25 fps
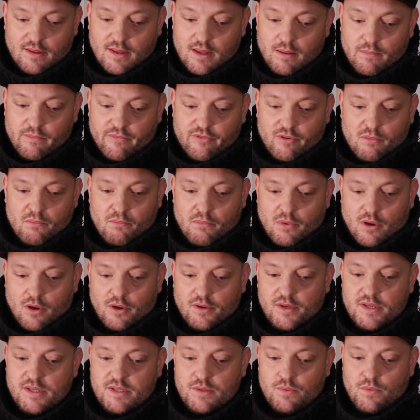team from
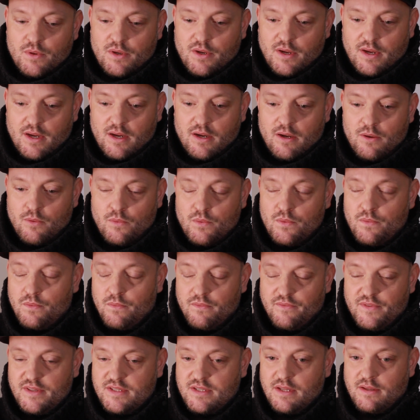Barney's were here
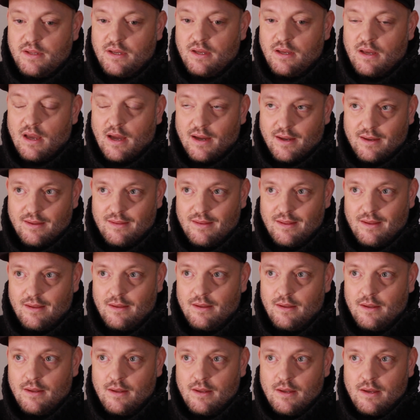visiting Acne,
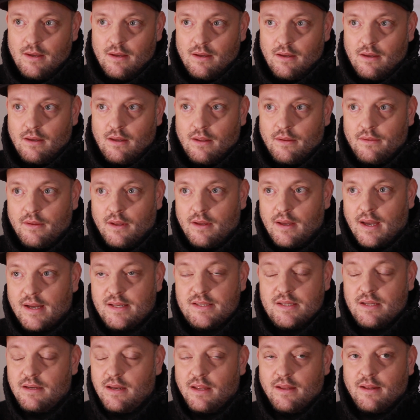and they
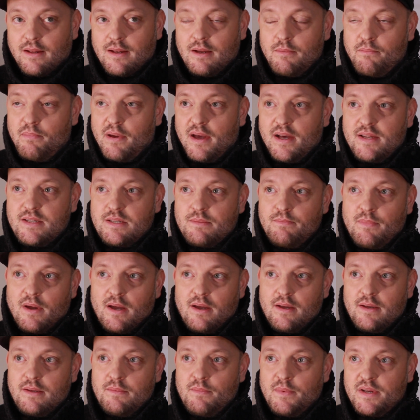accidentally passed
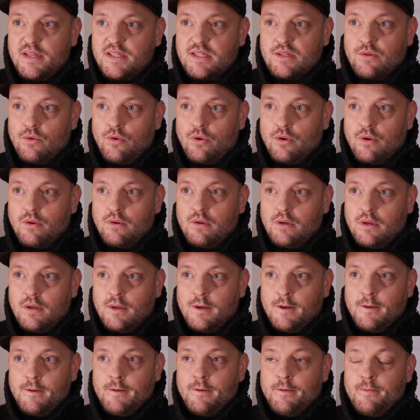my store,
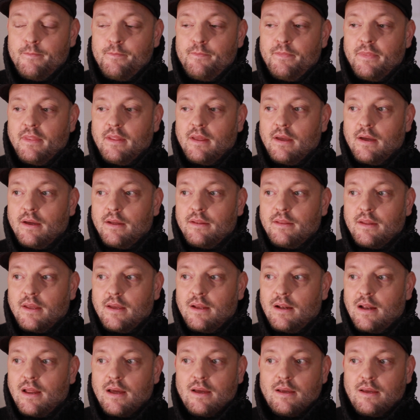and they